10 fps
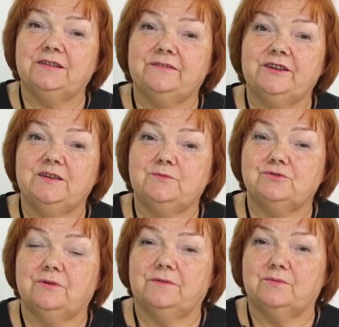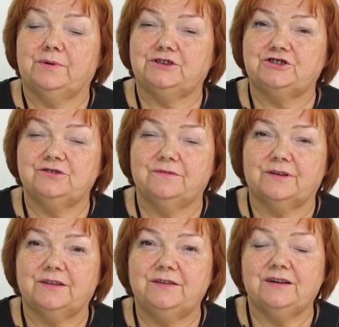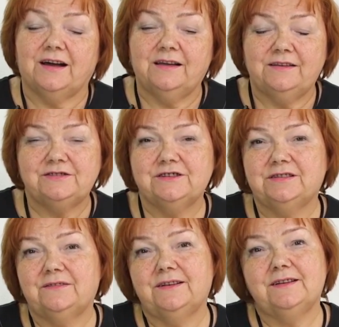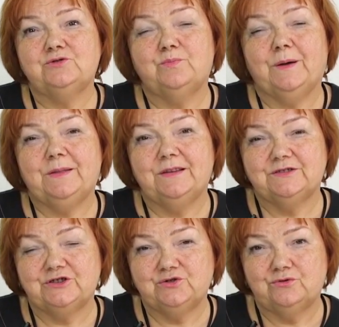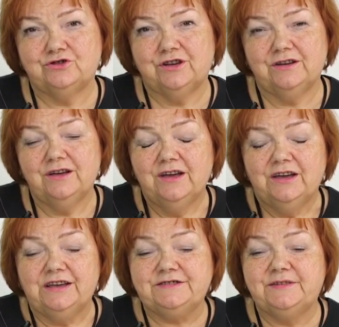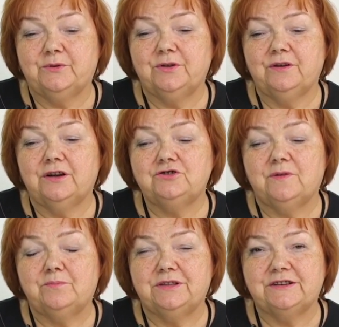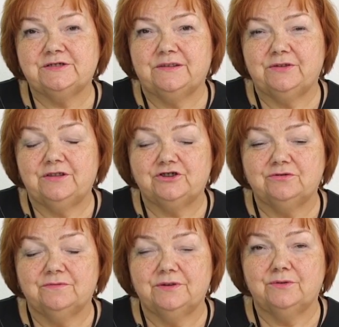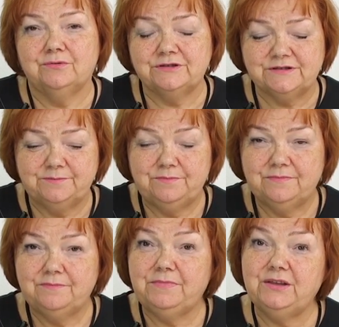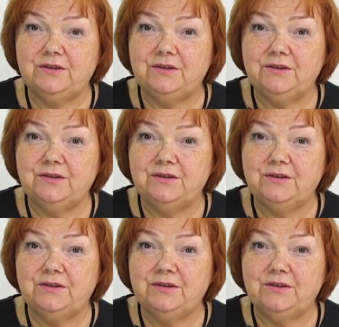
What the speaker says: 10 measurement cutting system, how to make a bomber jacket, how to make a classic women's shirt, and many more.